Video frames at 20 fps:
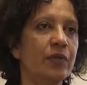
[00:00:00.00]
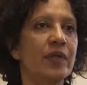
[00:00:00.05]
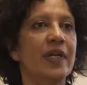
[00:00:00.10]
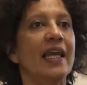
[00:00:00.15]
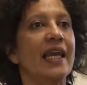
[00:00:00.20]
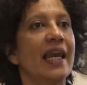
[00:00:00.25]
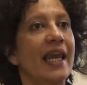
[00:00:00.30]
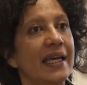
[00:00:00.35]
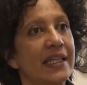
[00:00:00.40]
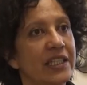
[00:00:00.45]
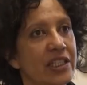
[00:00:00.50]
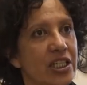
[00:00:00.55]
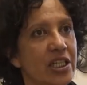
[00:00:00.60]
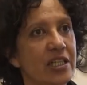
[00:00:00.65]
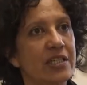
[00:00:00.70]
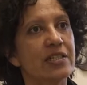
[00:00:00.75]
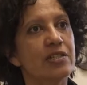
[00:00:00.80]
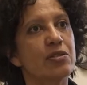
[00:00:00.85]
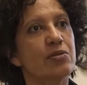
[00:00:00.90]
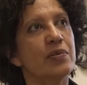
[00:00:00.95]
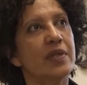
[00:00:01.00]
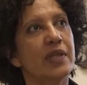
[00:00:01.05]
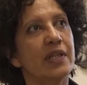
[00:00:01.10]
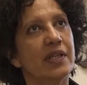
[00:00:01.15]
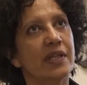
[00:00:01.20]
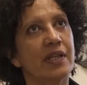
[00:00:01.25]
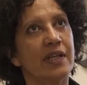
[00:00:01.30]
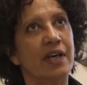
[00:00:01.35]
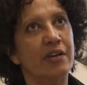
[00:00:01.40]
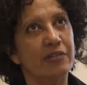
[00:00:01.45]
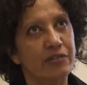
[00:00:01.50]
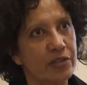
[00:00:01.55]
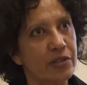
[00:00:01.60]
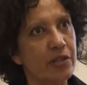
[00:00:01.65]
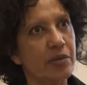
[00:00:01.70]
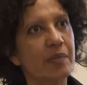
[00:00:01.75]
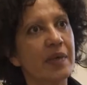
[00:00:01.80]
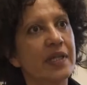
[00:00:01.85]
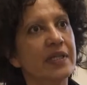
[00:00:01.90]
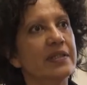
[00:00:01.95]
relations with
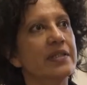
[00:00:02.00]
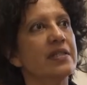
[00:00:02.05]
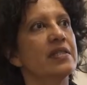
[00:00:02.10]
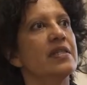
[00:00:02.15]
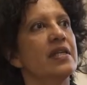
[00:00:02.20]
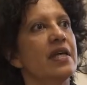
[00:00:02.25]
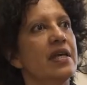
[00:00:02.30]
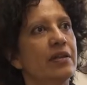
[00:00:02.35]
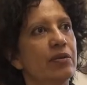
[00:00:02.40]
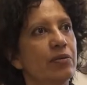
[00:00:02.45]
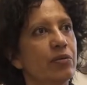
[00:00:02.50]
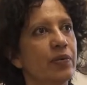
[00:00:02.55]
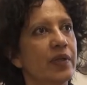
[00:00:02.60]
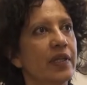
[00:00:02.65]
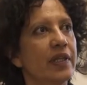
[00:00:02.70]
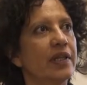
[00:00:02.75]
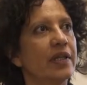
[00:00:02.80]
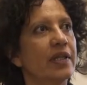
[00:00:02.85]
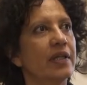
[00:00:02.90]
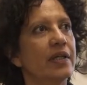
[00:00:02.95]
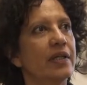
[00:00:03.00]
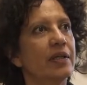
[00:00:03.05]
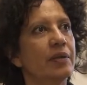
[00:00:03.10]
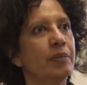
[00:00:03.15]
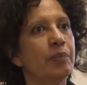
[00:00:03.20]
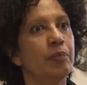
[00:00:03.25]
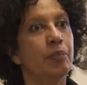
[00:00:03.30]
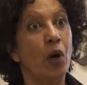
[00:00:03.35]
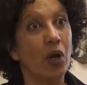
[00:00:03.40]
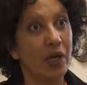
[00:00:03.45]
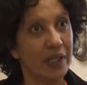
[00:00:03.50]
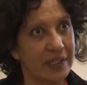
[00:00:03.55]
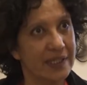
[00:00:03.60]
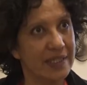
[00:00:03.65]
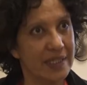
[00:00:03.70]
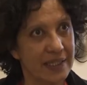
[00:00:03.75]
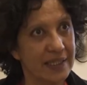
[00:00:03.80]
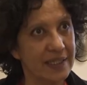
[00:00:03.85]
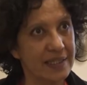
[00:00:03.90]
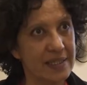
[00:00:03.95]
governments and with uh,
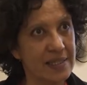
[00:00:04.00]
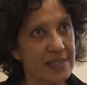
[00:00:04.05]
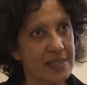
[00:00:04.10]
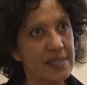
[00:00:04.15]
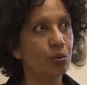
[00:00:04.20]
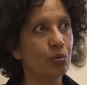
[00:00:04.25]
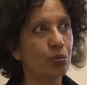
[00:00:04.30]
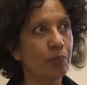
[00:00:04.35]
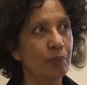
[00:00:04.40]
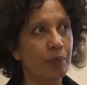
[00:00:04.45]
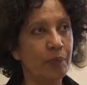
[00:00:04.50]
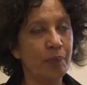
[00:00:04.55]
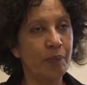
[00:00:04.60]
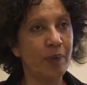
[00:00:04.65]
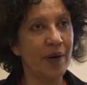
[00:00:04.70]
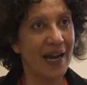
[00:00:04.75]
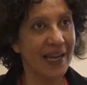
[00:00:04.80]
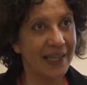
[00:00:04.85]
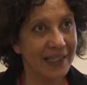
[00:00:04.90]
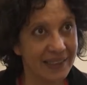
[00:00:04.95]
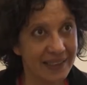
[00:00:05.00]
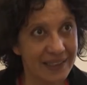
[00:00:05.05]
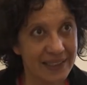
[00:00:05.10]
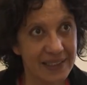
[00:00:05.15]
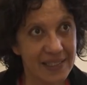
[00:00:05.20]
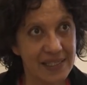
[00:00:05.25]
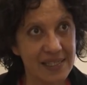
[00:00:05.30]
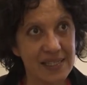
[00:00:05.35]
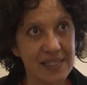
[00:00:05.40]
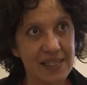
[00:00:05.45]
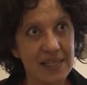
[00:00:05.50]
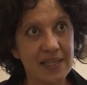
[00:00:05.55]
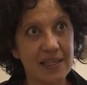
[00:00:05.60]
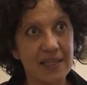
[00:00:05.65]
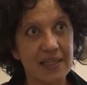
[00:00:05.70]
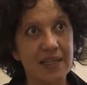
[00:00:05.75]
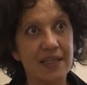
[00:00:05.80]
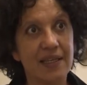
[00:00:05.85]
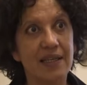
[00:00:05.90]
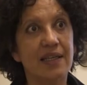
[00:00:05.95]
politics to practice
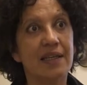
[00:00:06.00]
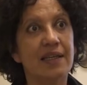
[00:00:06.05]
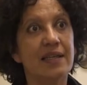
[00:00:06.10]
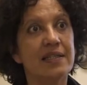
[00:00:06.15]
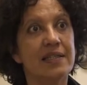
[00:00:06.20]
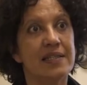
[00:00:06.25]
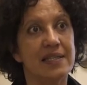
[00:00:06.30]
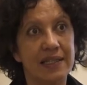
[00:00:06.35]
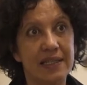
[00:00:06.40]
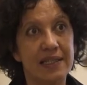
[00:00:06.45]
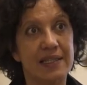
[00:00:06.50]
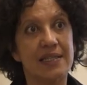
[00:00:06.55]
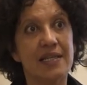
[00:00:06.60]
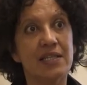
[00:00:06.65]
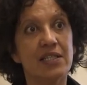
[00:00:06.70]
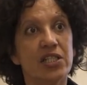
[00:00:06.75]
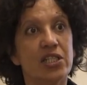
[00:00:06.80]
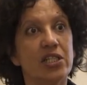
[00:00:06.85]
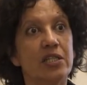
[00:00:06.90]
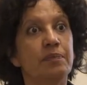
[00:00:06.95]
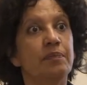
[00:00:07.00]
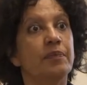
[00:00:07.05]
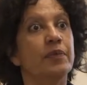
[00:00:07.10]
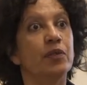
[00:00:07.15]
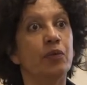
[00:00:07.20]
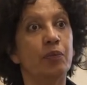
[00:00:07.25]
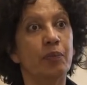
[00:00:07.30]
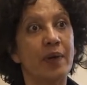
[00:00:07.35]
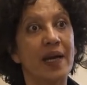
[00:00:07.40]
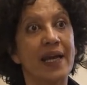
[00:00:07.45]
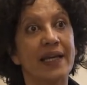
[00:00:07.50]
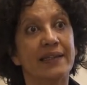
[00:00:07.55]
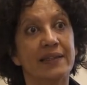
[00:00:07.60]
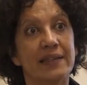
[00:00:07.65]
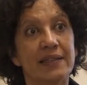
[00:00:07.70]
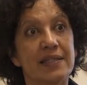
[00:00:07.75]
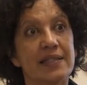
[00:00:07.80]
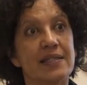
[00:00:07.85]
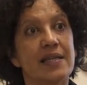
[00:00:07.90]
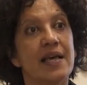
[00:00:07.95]
uh, citizenship, to
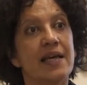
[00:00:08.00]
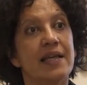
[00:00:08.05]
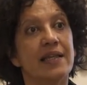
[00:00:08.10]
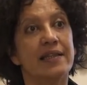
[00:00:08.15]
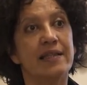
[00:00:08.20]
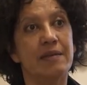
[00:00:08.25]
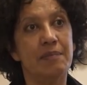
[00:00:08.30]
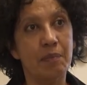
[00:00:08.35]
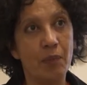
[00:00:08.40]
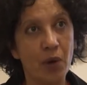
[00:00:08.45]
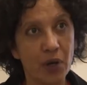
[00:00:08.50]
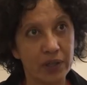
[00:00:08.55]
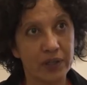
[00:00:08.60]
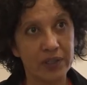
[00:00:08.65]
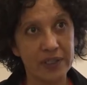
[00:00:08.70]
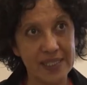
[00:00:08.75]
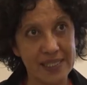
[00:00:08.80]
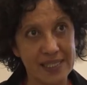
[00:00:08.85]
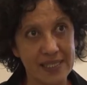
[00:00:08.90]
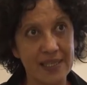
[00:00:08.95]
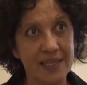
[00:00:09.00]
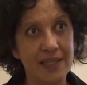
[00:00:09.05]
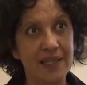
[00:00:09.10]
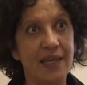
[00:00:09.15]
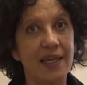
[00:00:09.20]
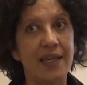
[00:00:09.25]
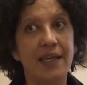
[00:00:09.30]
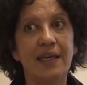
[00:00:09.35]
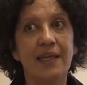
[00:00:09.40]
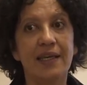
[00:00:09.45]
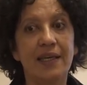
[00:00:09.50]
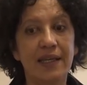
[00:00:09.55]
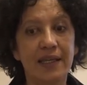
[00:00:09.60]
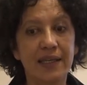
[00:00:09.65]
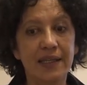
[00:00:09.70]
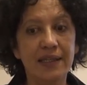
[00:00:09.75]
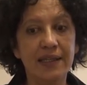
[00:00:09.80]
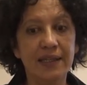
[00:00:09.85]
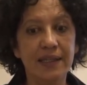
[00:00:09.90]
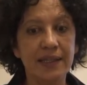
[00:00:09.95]
practice democracy
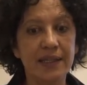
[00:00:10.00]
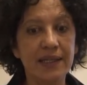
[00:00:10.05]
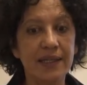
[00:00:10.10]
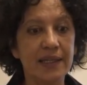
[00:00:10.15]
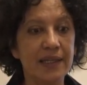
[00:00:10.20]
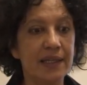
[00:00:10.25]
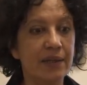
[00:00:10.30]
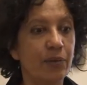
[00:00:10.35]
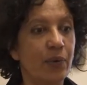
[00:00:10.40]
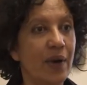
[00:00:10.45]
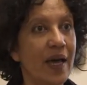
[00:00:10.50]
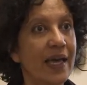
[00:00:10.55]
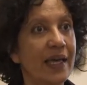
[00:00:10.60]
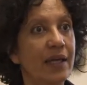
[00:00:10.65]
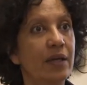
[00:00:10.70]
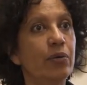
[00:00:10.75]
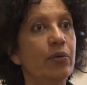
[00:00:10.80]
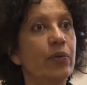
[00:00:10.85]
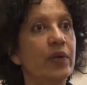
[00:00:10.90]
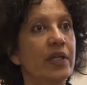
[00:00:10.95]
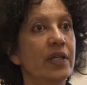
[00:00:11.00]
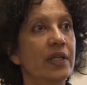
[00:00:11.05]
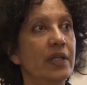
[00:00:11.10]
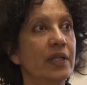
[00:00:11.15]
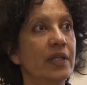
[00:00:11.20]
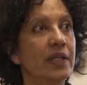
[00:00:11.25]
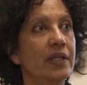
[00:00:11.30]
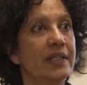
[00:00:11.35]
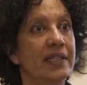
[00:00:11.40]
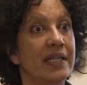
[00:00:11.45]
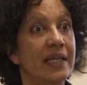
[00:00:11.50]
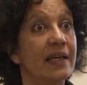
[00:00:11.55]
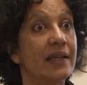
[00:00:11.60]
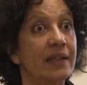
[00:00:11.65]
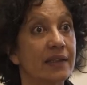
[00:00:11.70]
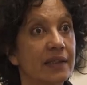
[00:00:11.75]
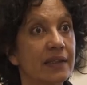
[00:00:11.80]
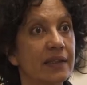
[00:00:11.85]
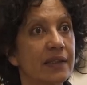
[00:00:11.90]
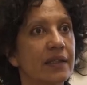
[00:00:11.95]
in the way we
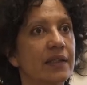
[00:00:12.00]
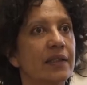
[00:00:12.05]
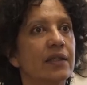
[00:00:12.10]
deal,